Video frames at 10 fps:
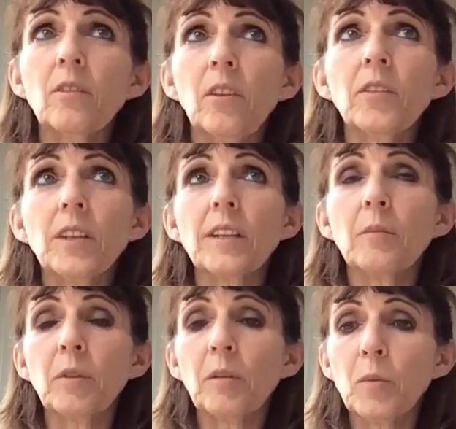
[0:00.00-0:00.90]
obviously
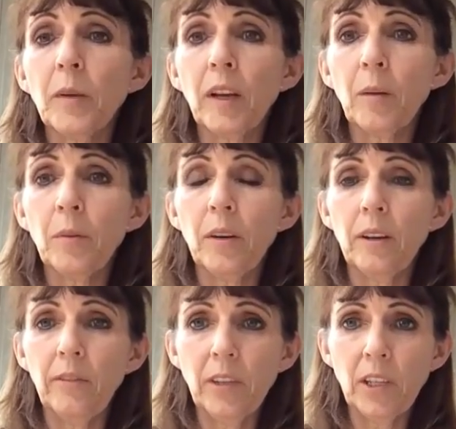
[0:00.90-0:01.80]
sometimes pick up
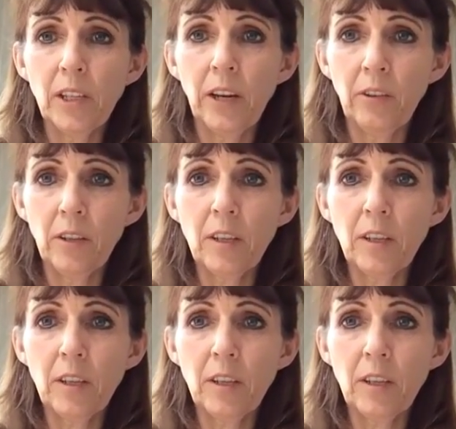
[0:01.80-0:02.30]
a vegetarian